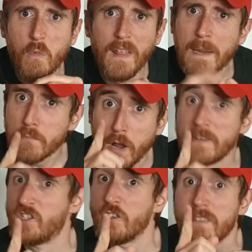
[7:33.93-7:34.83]
Well, I
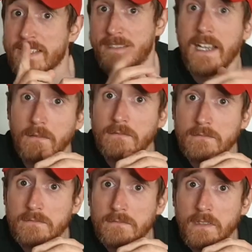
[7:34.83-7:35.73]
promise you this now,
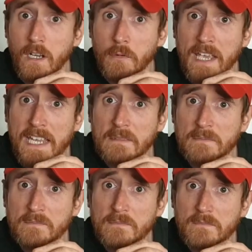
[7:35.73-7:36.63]
okay?
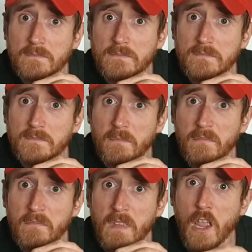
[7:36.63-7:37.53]

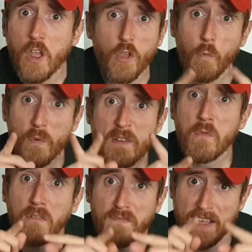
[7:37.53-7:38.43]
That we
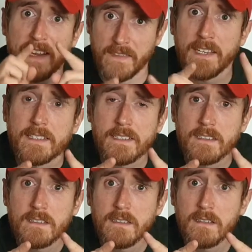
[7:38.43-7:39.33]
will fight this.
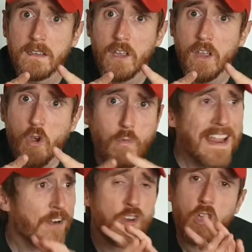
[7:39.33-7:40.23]

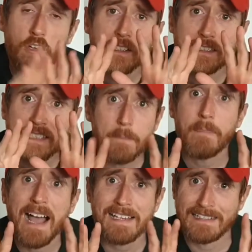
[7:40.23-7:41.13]
We are not going to
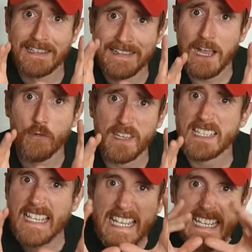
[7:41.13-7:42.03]
sit back and allow
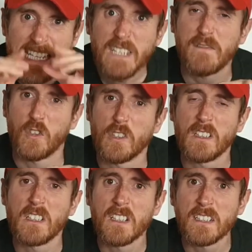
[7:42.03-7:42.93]
this
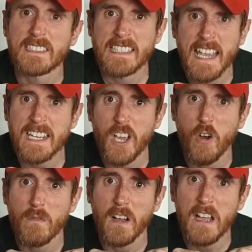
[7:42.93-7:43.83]
evil to take
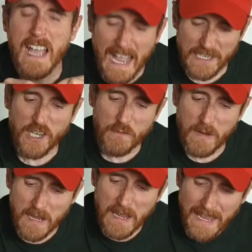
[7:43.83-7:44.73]
over. And
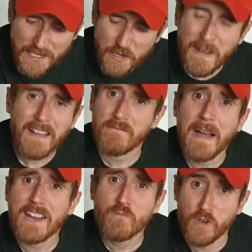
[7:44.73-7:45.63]
you have
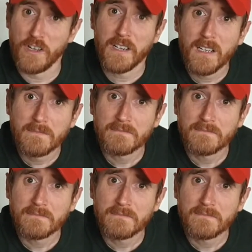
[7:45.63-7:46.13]
my word,